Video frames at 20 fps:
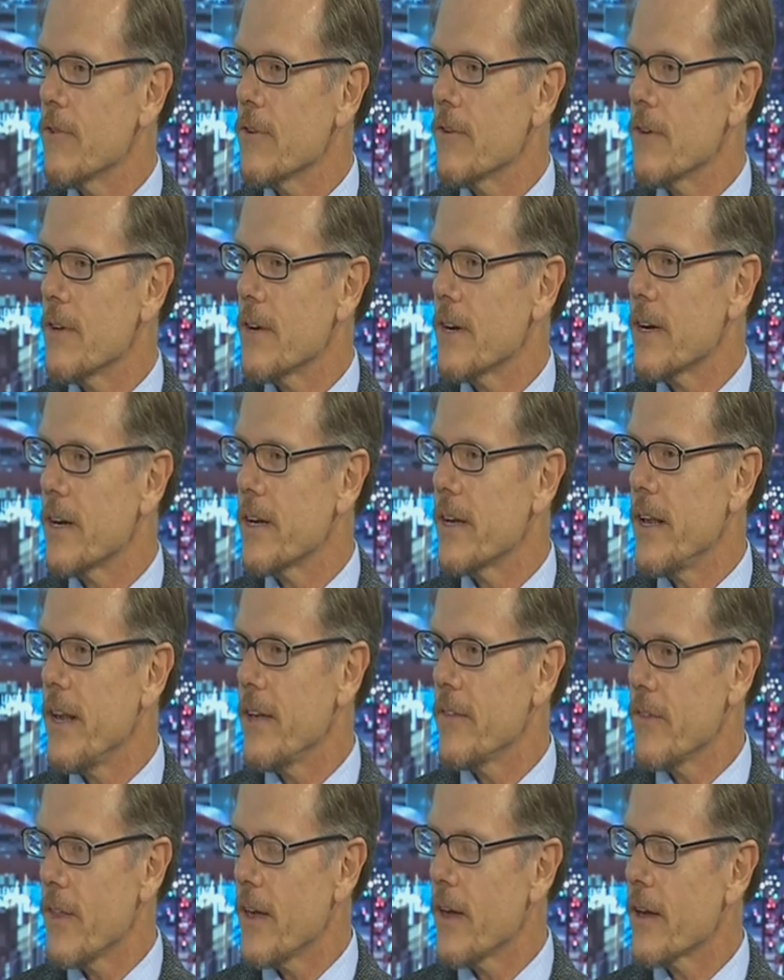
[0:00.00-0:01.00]
novel, it
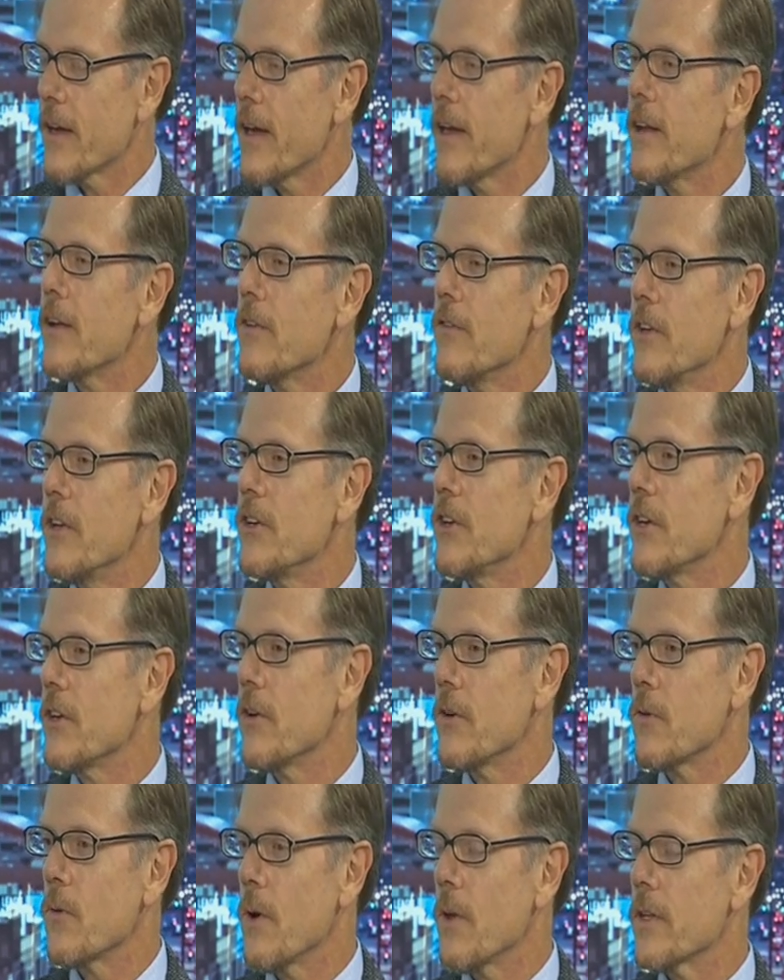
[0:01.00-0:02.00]
has that kind of Da Vinci
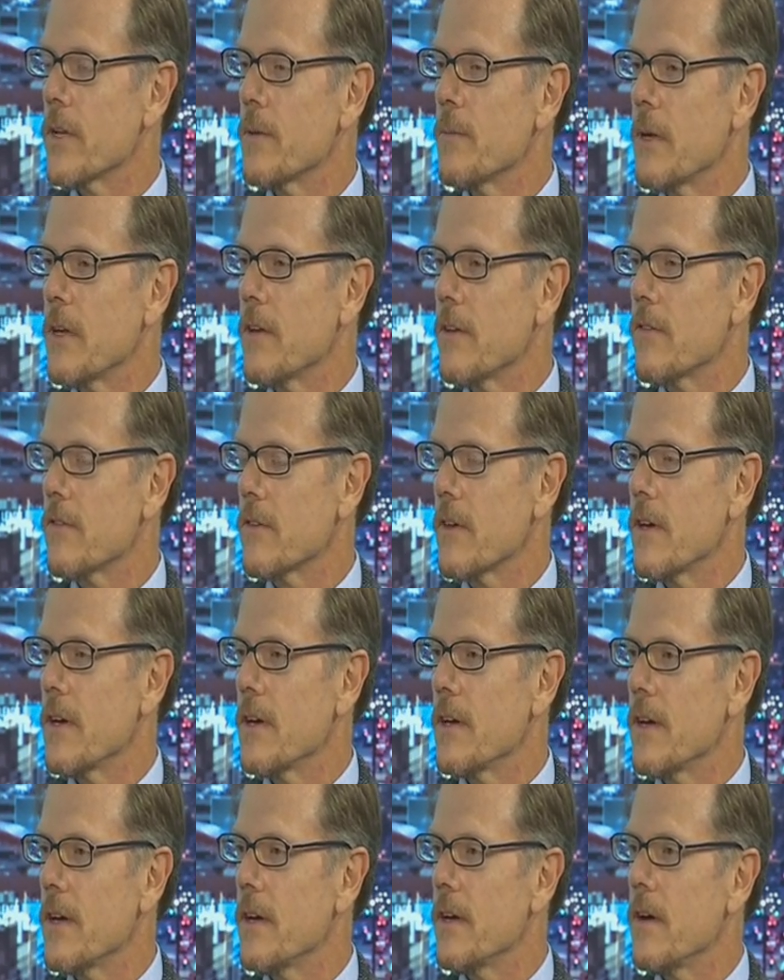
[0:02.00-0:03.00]
Code quality, because
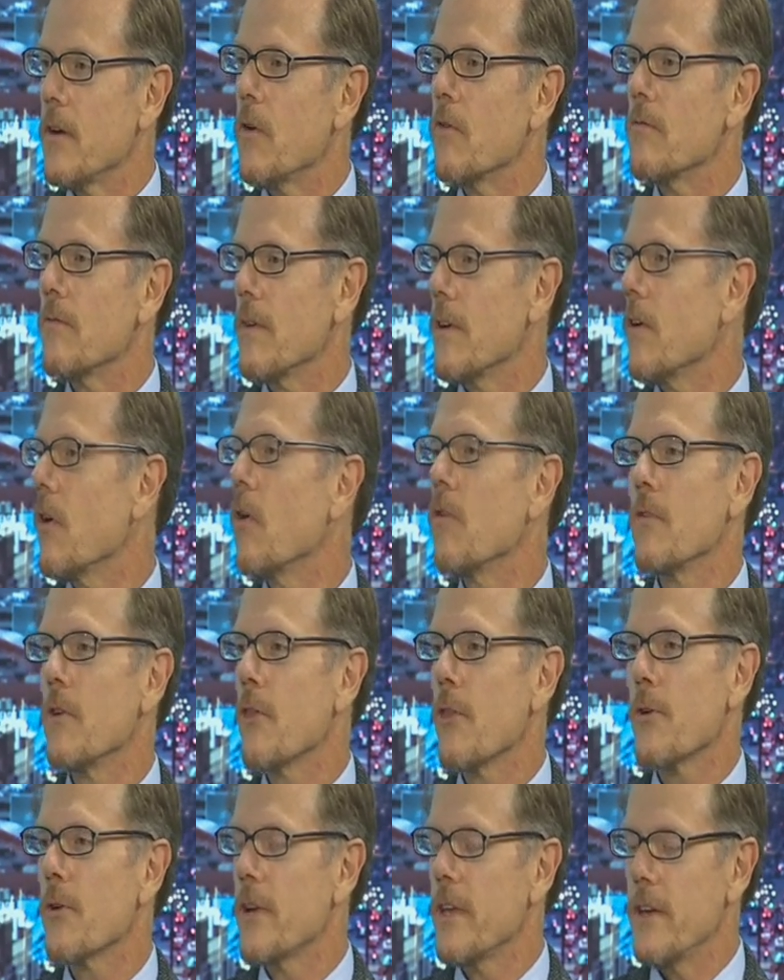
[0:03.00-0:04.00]

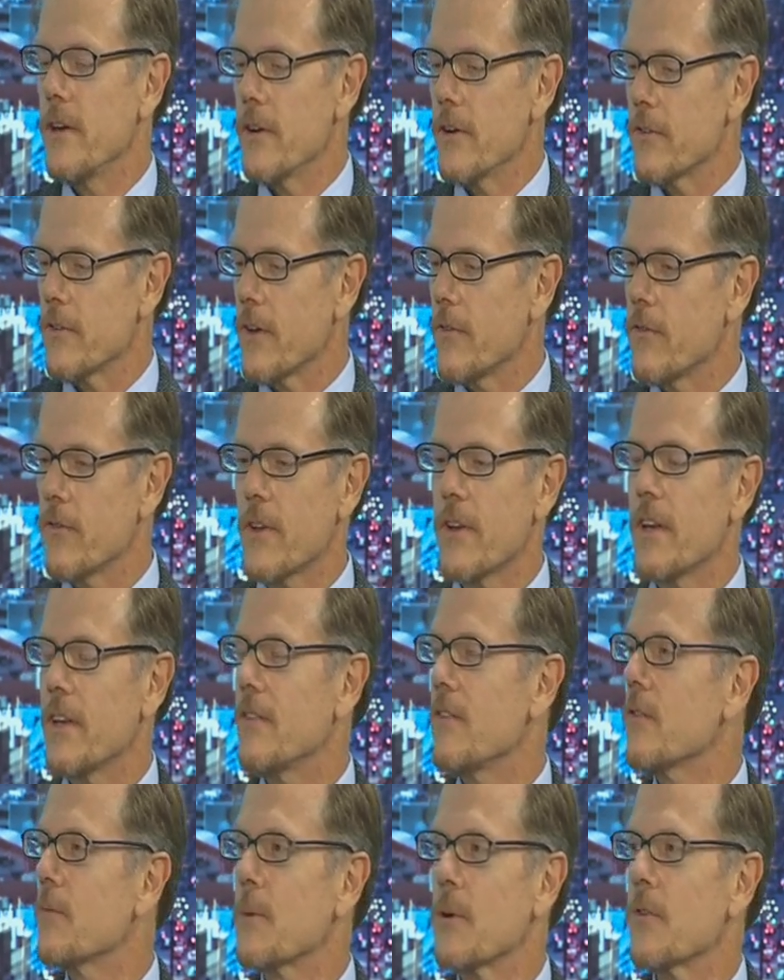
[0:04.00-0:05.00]
over 30 years I've
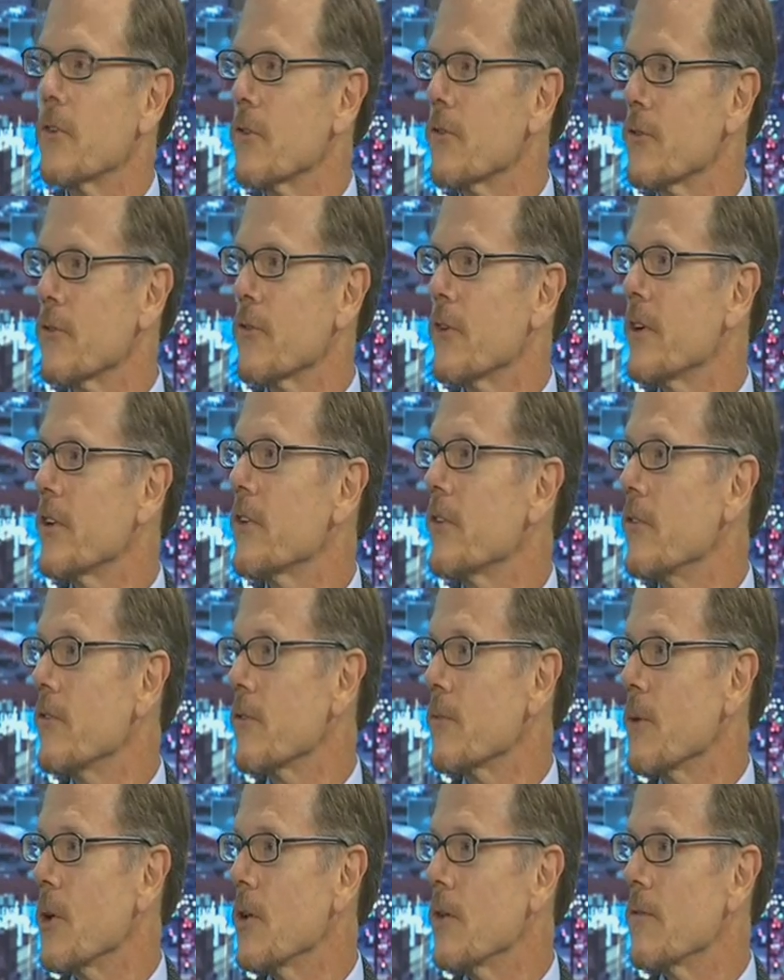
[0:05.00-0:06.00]
studied spiritual
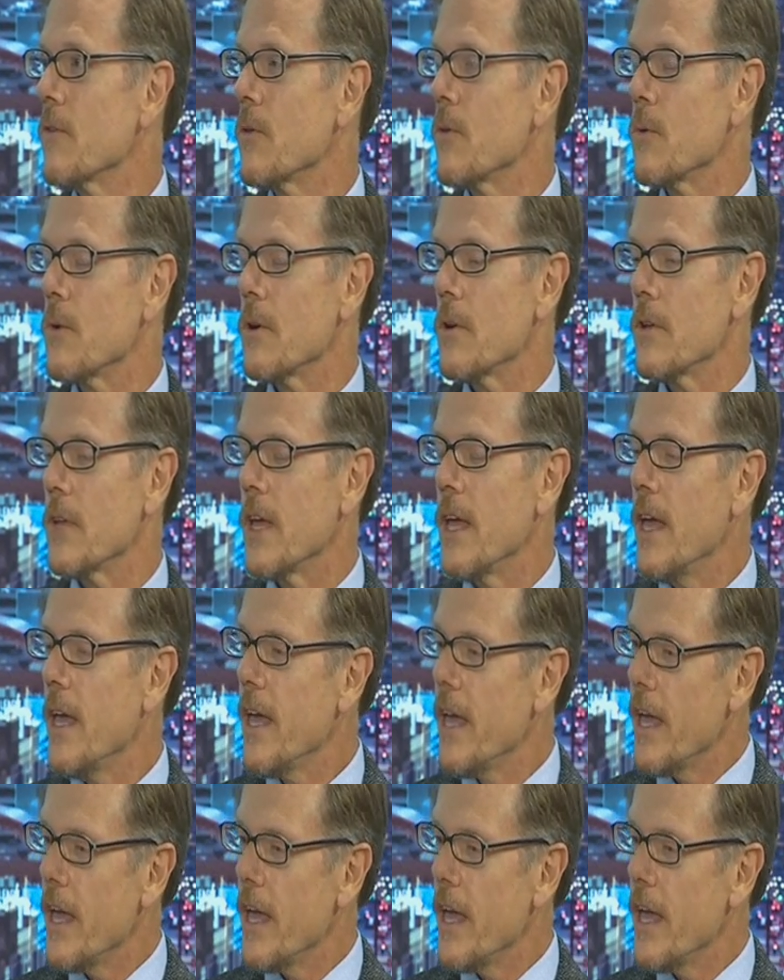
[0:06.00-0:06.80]
traditions from all over the world.